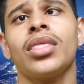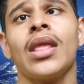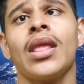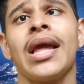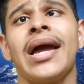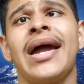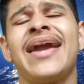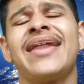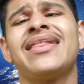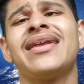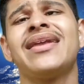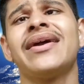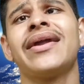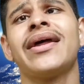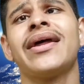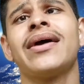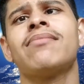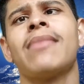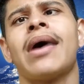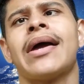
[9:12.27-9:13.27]
At that
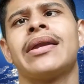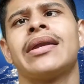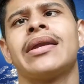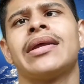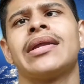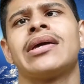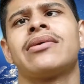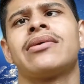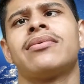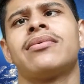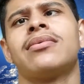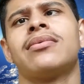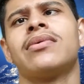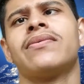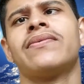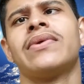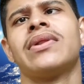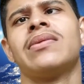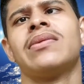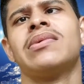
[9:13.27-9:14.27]
time, binary code
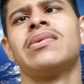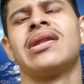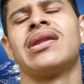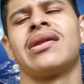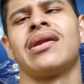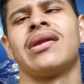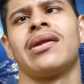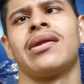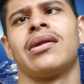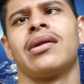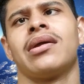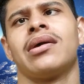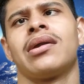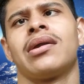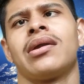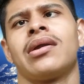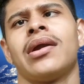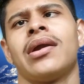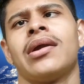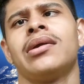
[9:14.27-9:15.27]
will be
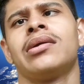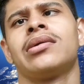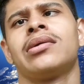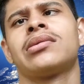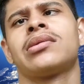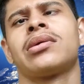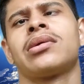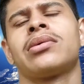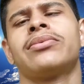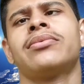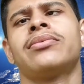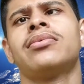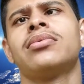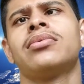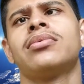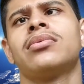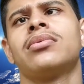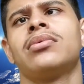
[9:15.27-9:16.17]
run through